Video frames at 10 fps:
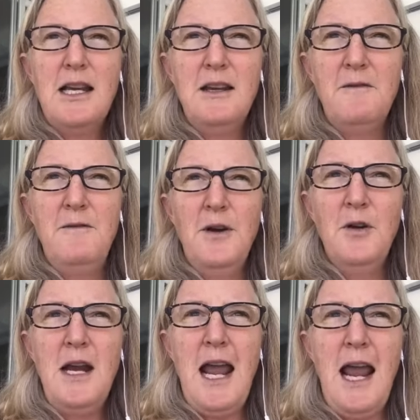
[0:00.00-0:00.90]
get
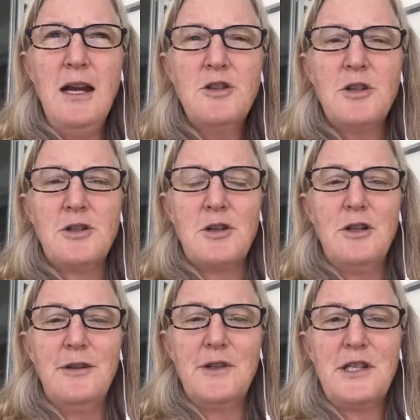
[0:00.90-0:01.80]
very anxious
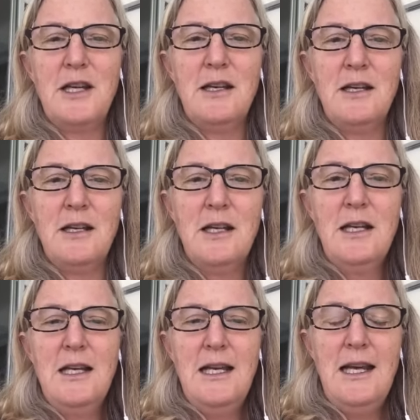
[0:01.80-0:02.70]
all of a sudden.
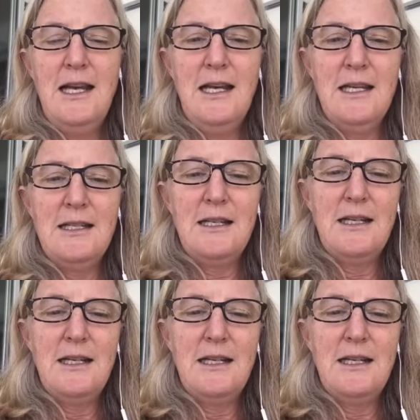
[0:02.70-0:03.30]
And